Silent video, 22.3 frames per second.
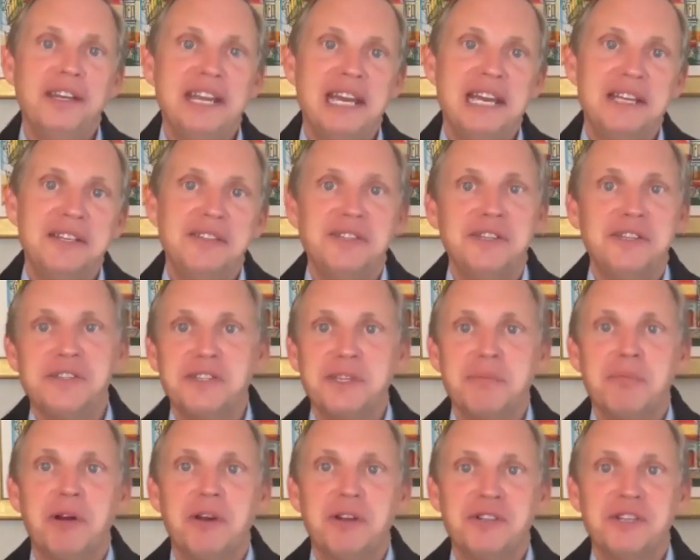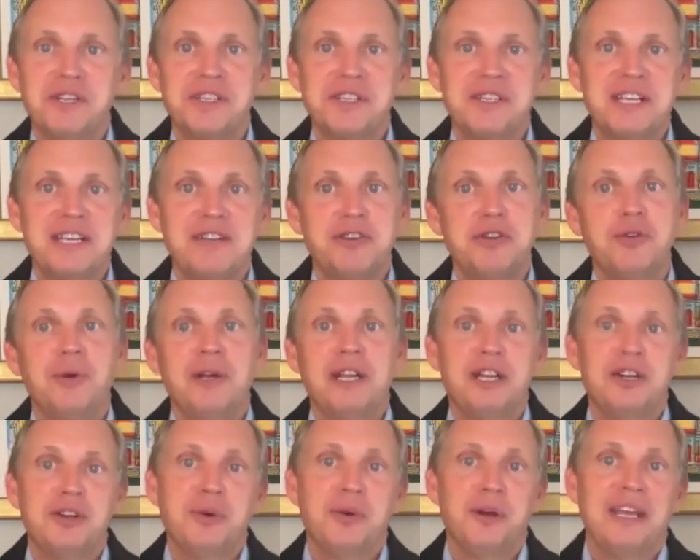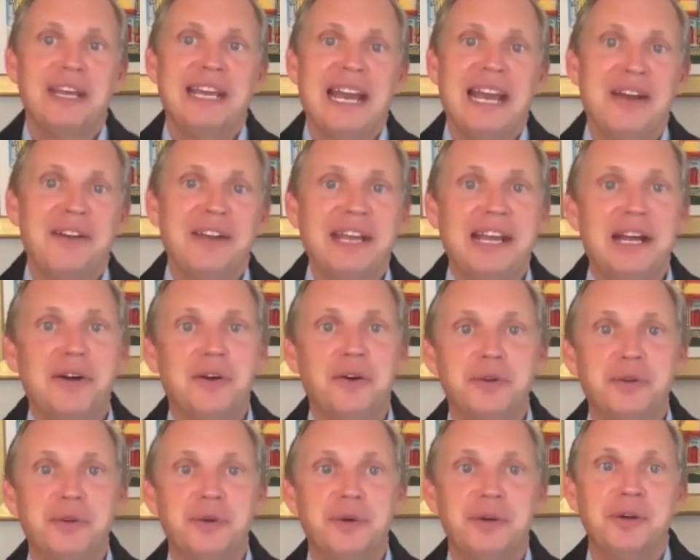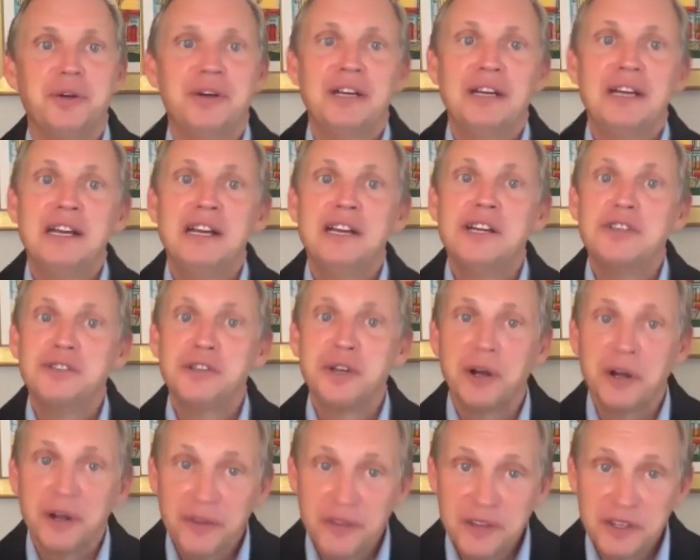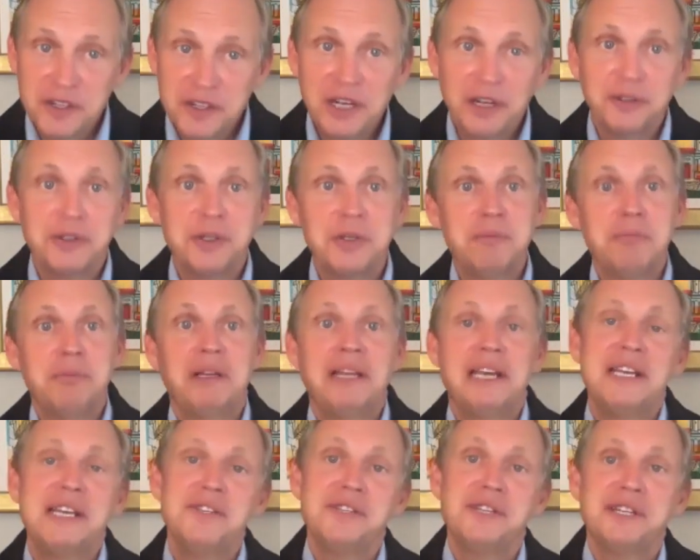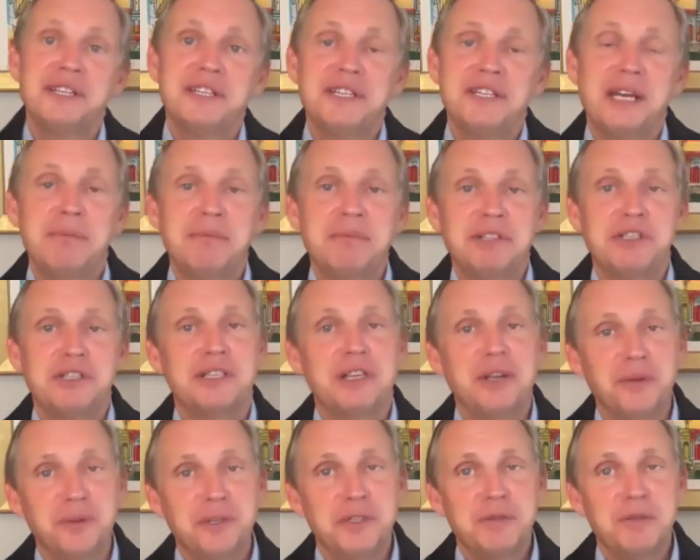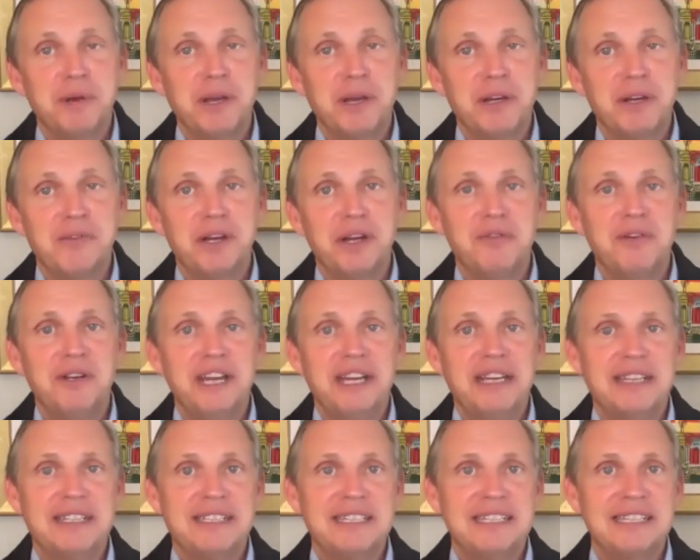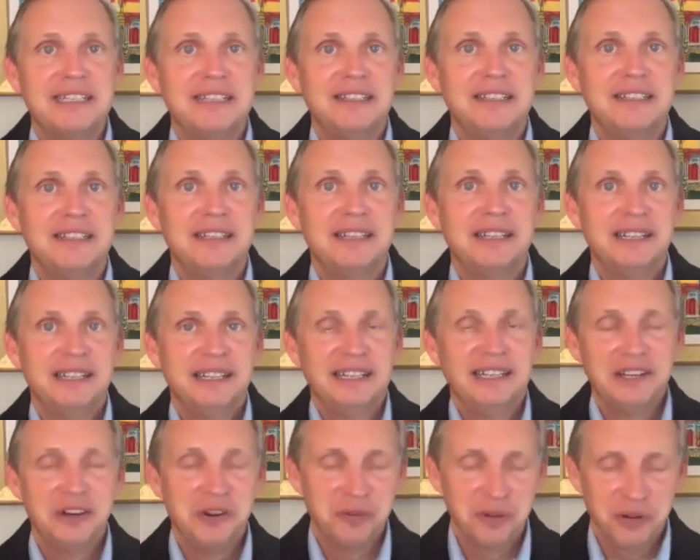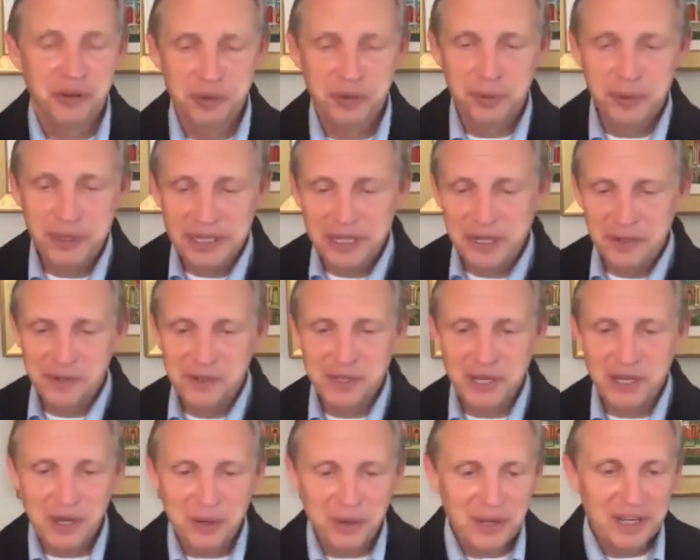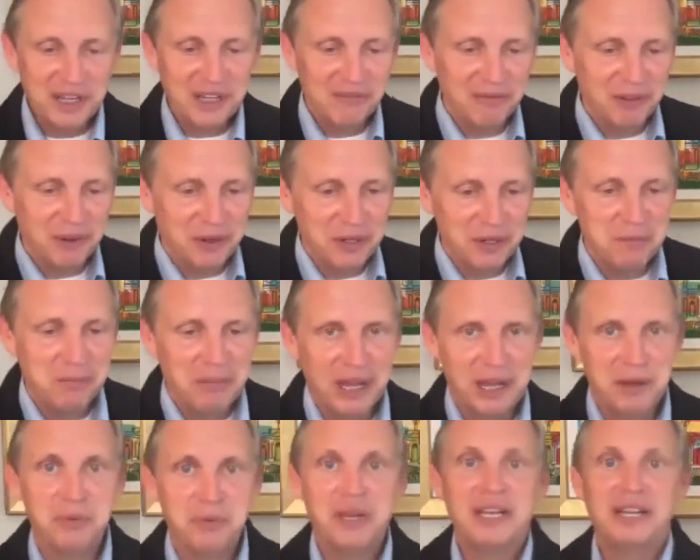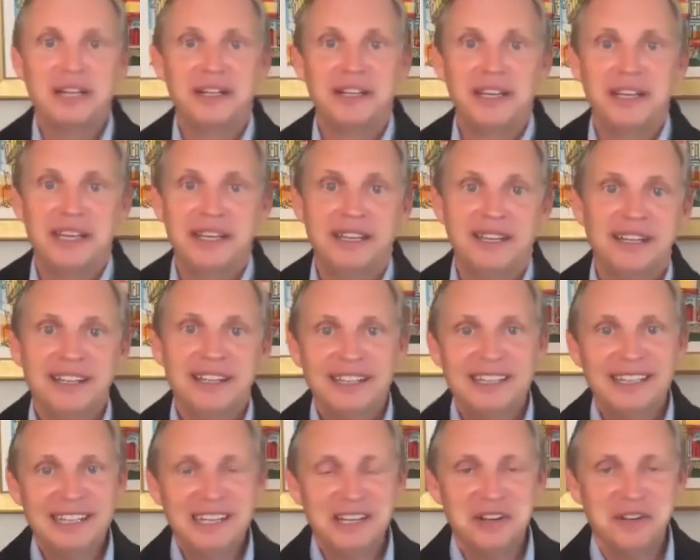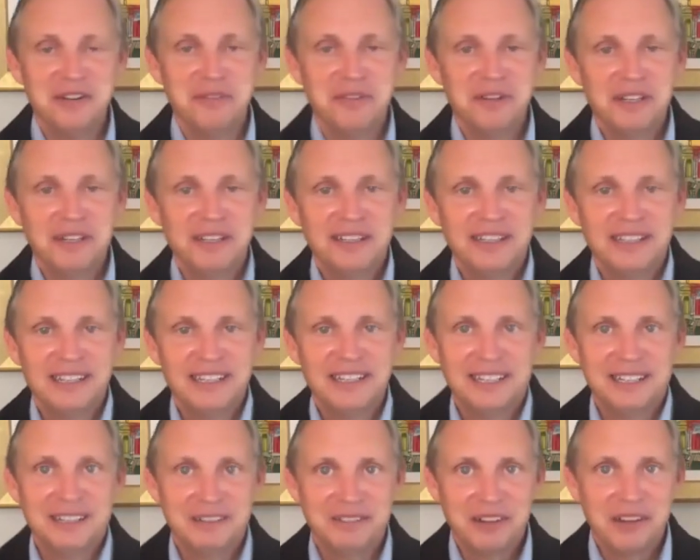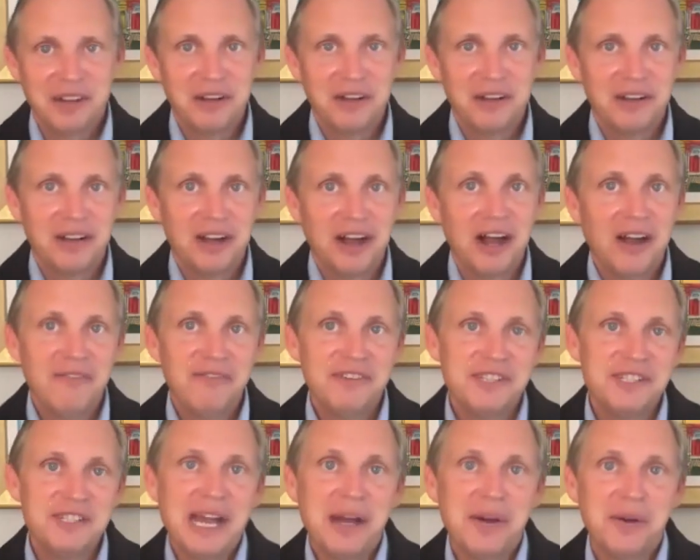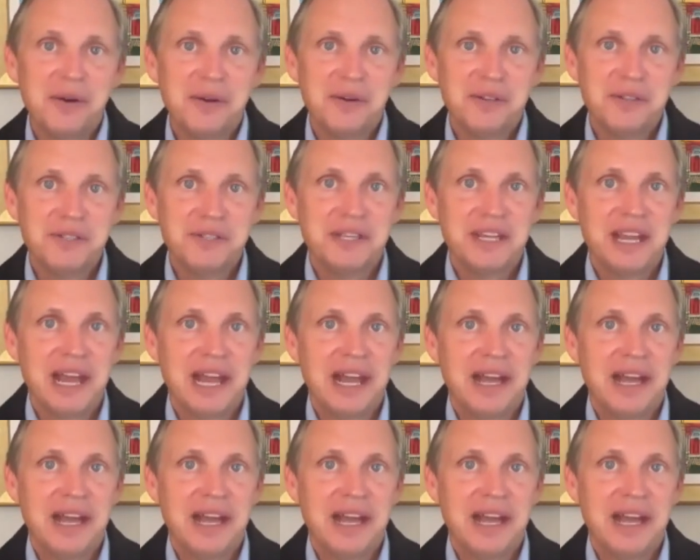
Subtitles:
days since the March 16, 2020 county health order started the shelter in place in an attempt to slow the spread of COVID-19. You know, over 3 years ago, I converted my weekly, you know, office hours